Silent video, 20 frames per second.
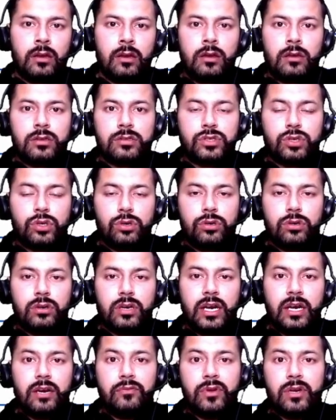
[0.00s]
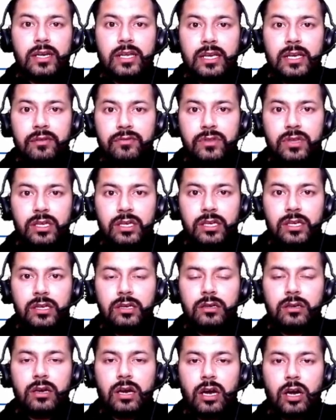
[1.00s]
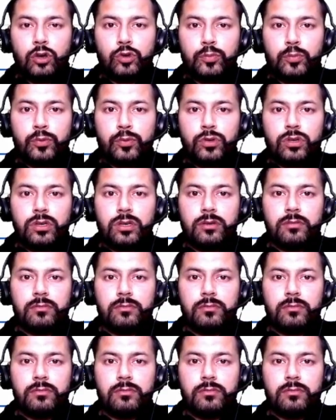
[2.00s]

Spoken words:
So it will give the output,